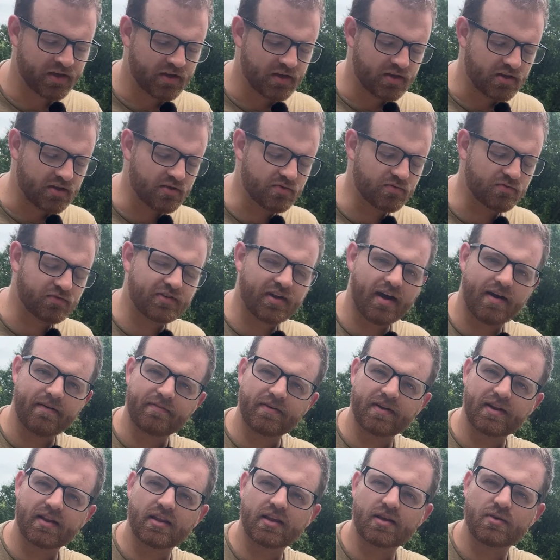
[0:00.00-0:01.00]
you
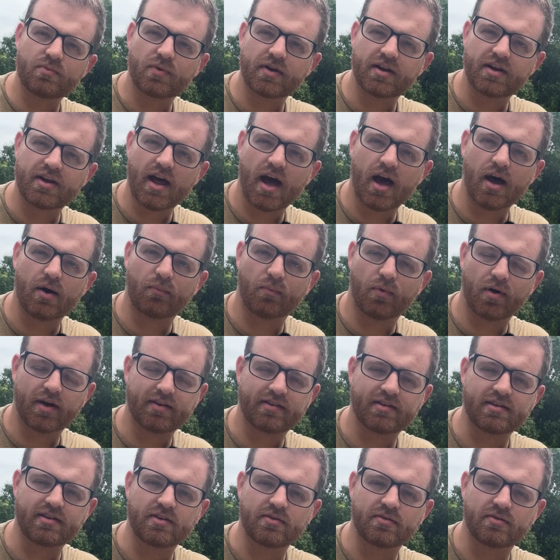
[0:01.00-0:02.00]
definitely would not want
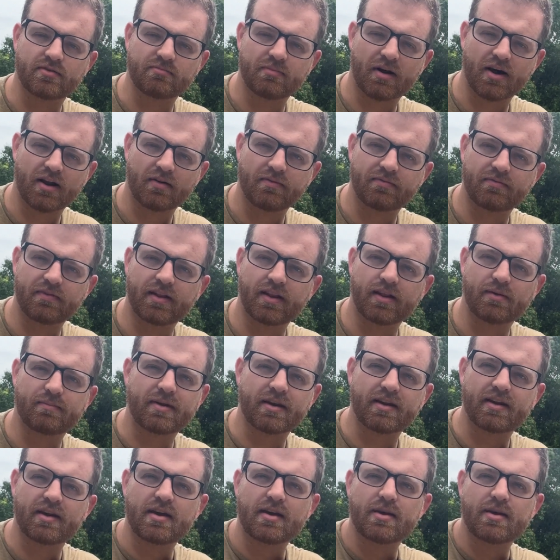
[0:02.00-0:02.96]
to use monofilament